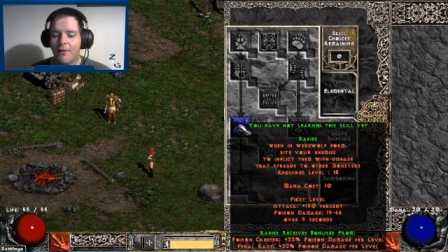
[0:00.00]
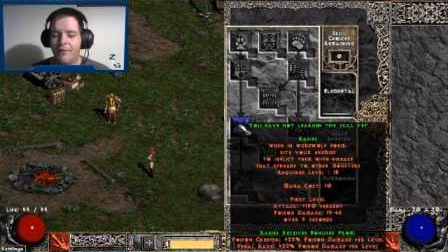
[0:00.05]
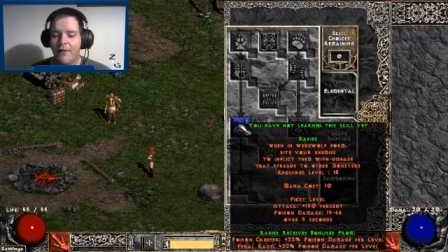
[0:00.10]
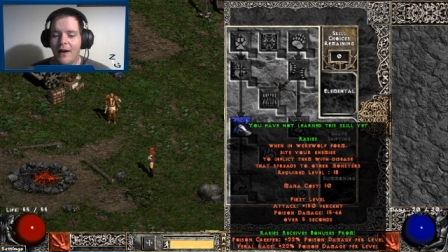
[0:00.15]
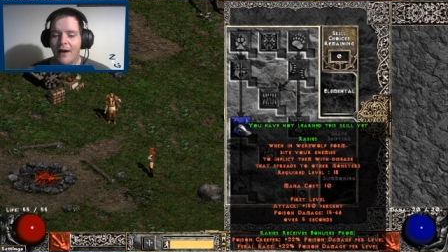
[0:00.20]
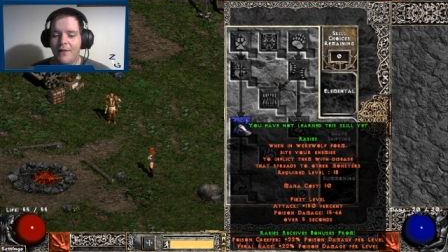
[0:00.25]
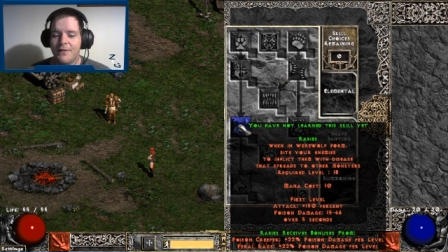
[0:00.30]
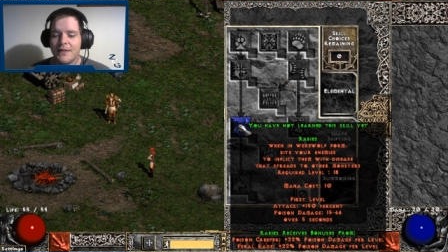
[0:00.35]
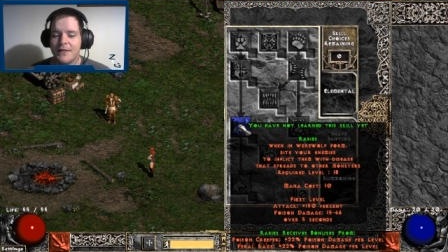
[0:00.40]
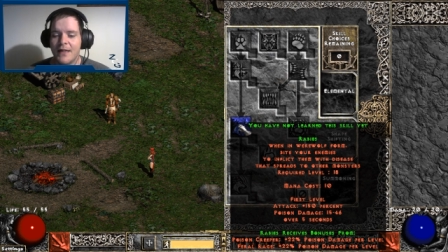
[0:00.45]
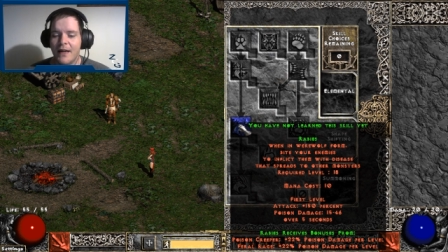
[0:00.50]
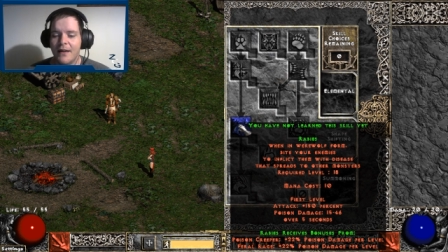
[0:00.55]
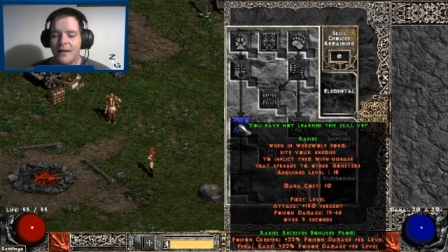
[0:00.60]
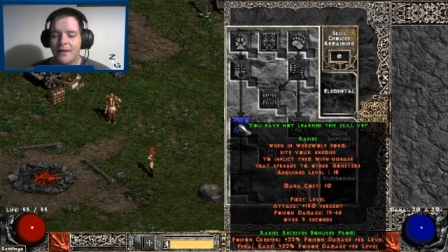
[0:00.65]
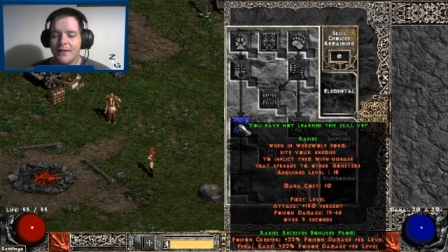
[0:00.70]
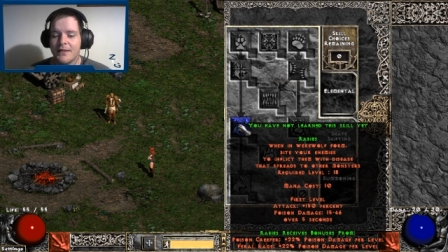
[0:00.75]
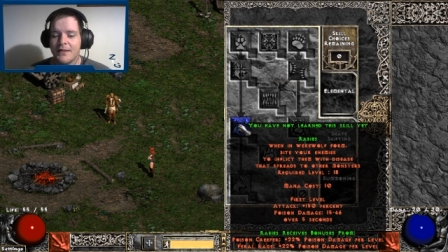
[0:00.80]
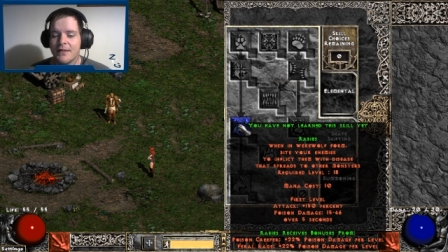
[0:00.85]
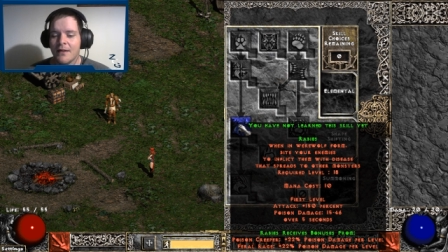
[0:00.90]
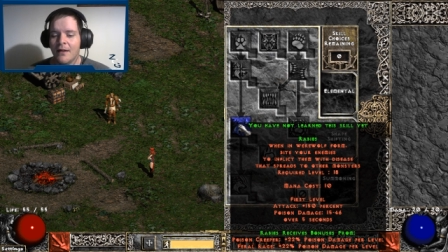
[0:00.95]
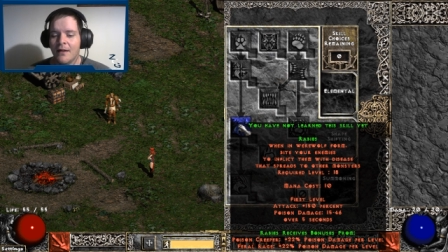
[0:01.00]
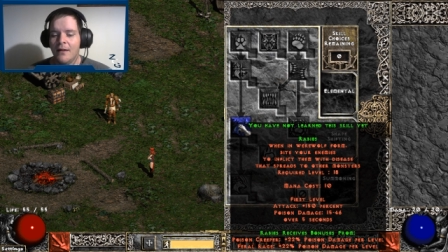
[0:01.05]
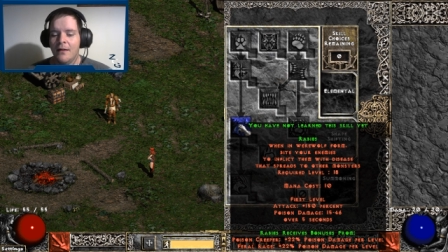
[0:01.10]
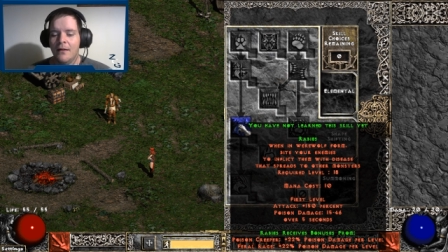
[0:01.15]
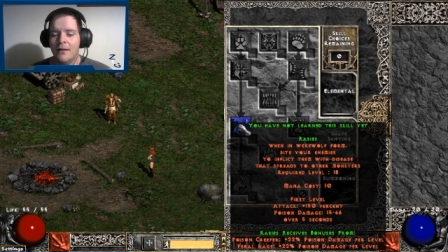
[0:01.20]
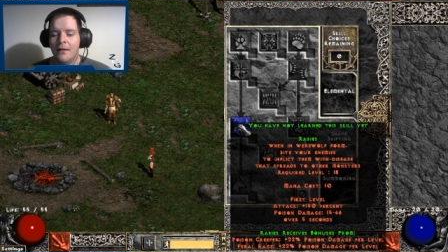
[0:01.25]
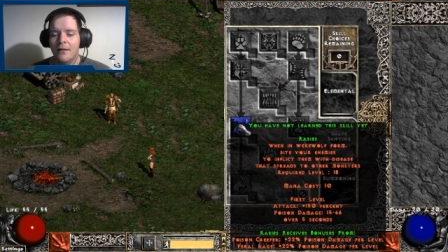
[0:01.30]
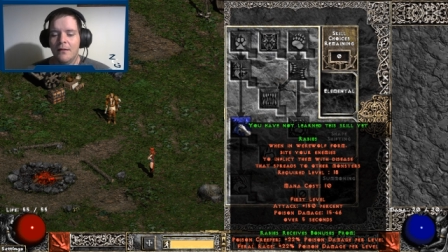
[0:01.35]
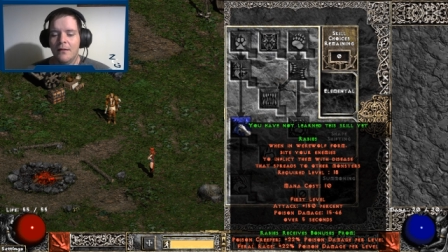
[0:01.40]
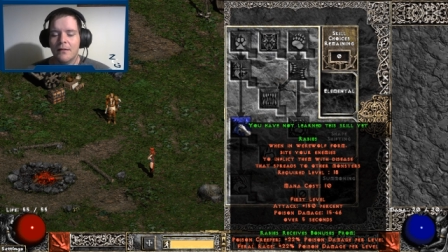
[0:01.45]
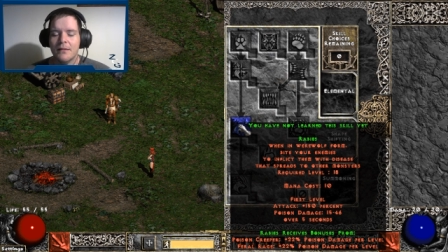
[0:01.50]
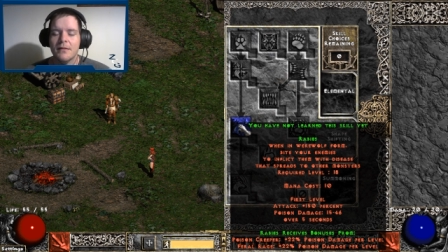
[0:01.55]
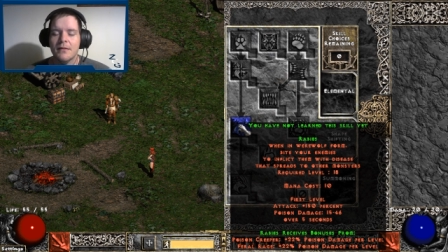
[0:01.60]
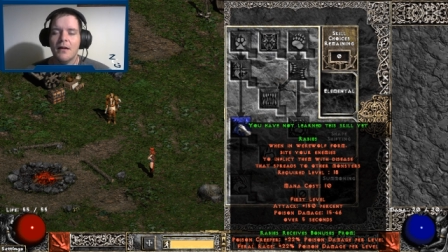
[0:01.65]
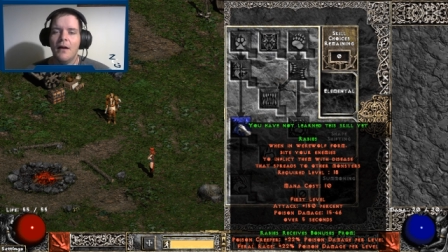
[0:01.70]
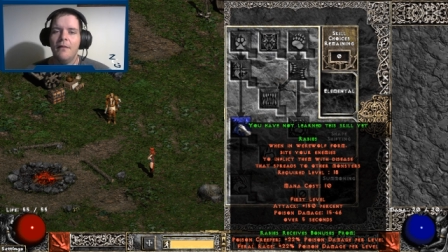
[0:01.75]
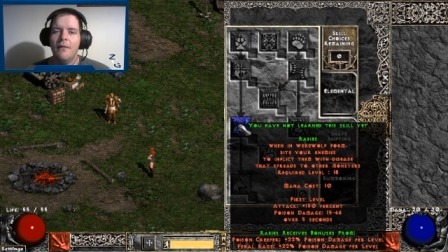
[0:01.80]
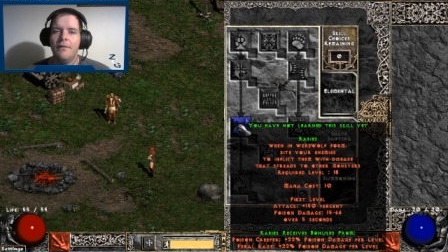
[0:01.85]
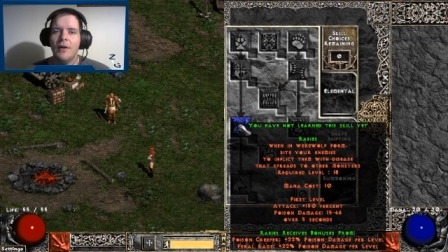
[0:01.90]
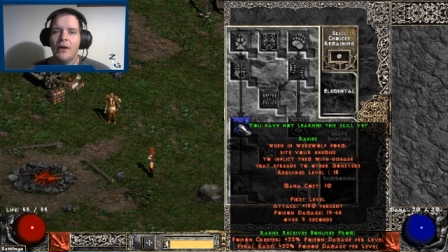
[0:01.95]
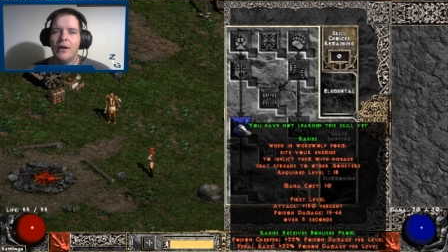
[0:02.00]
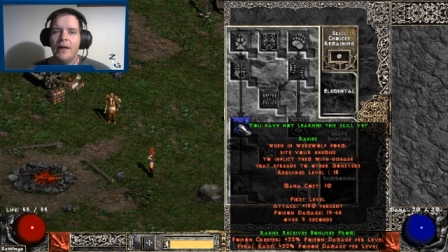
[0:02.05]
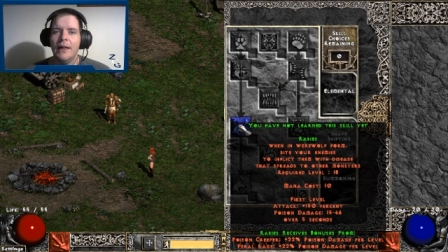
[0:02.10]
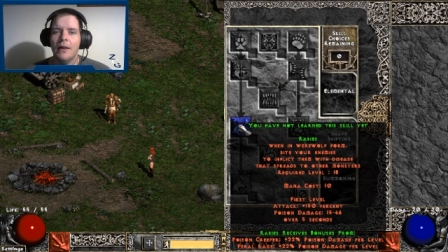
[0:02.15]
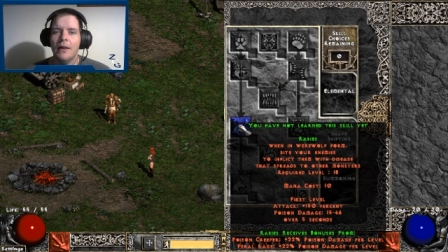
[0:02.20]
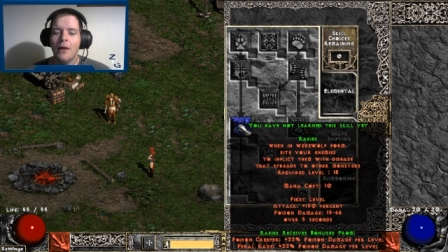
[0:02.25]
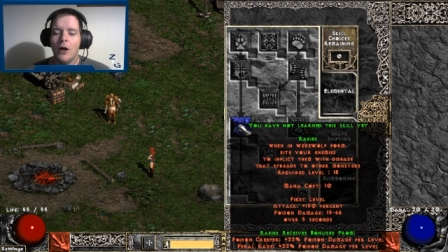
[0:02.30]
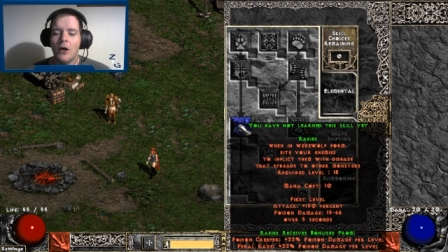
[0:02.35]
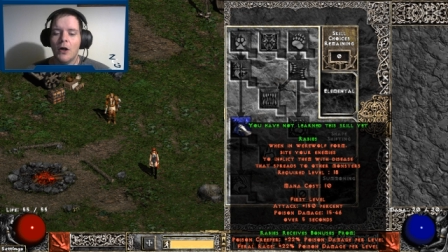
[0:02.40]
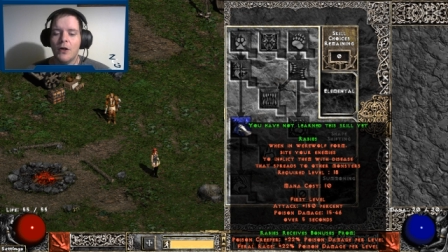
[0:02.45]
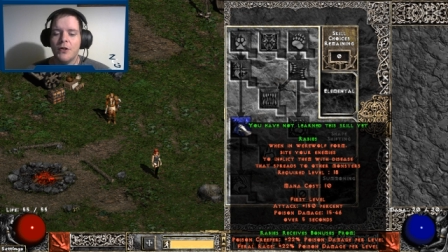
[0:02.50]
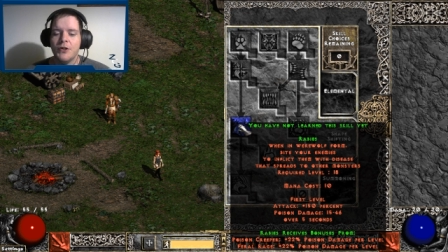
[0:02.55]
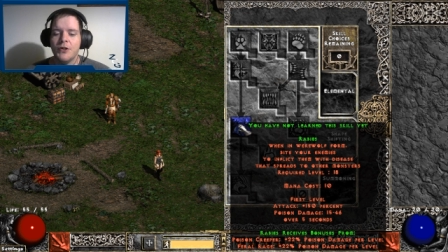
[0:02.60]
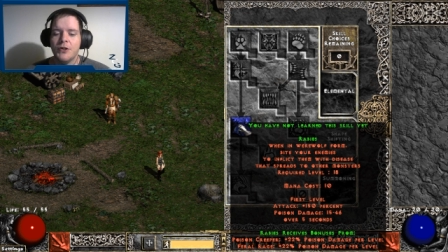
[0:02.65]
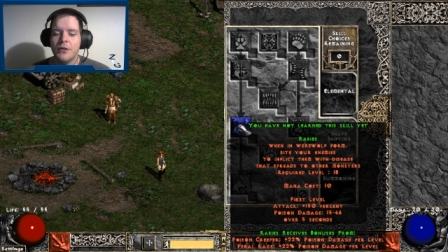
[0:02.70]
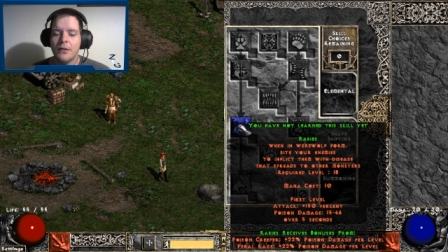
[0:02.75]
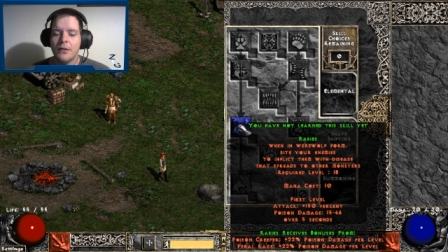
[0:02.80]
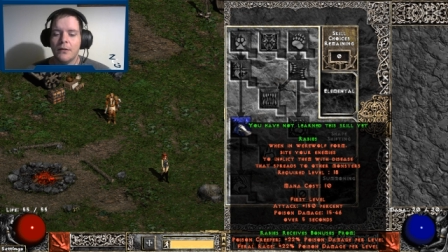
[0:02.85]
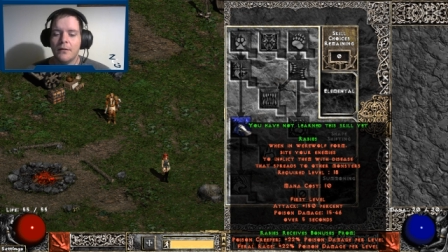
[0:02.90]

5 seconds. It's got very large